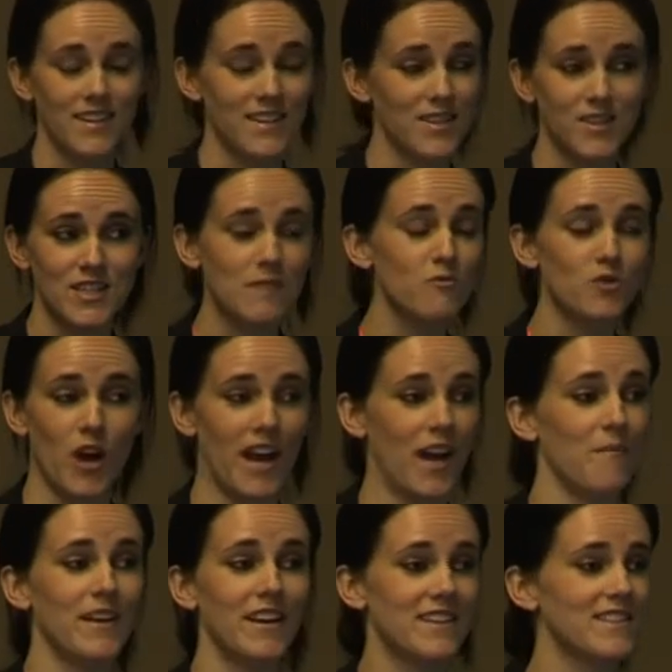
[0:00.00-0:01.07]
steam train. I
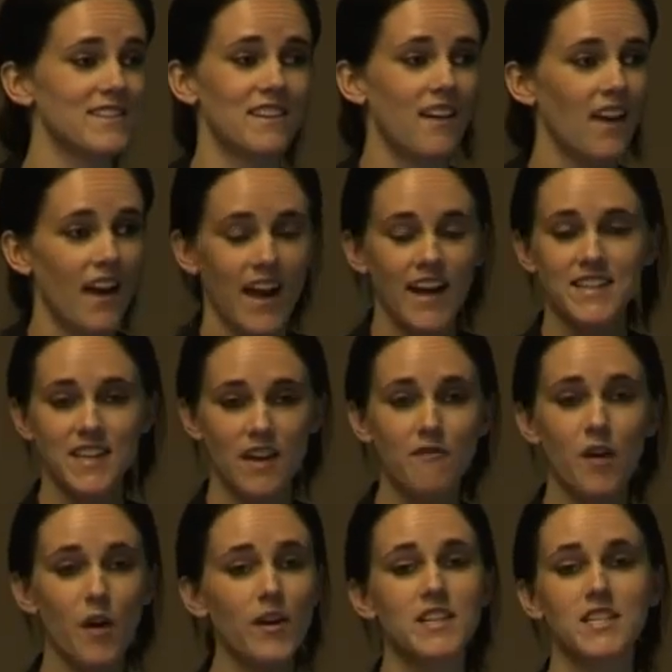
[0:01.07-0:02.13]
mean, it's a
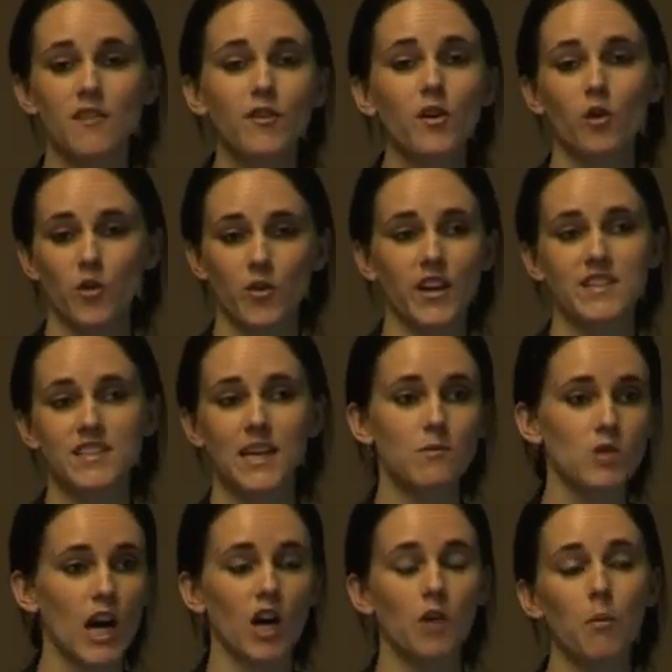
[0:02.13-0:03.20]
very difficult thing to keep
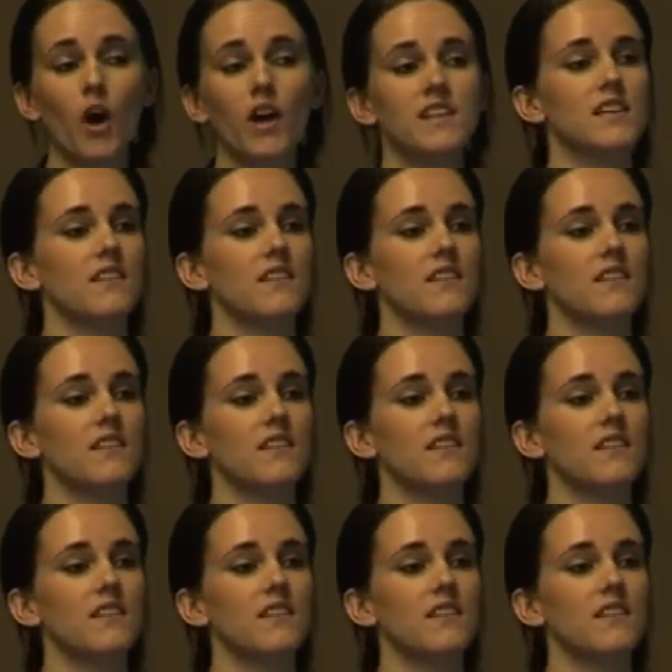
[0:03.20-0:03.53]
track of product,